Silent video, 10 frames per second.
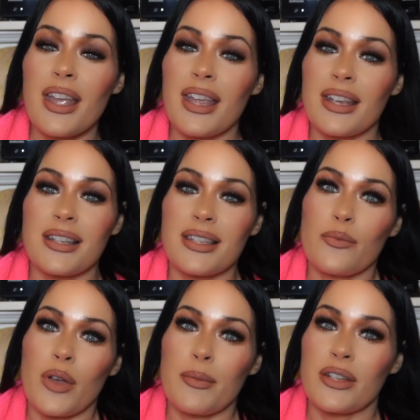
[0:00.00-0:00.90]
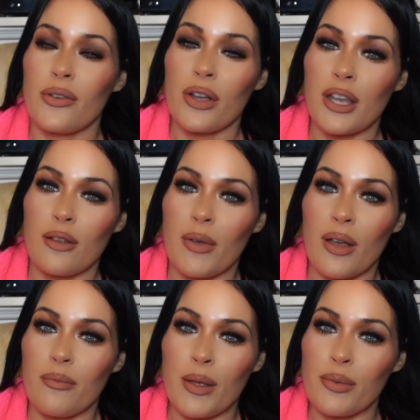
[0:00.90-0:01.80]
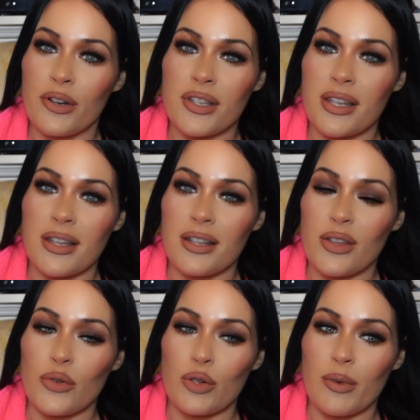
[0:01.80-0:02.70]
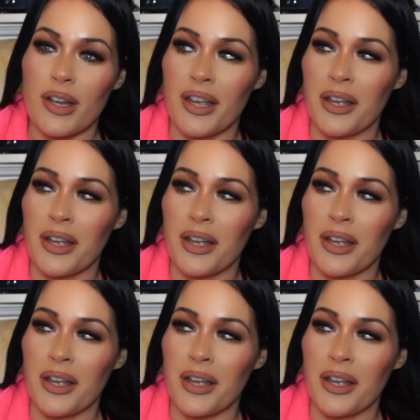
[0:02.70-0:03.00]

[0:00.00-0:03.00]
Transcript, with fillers: He doesn't want me talking about my purses on social media.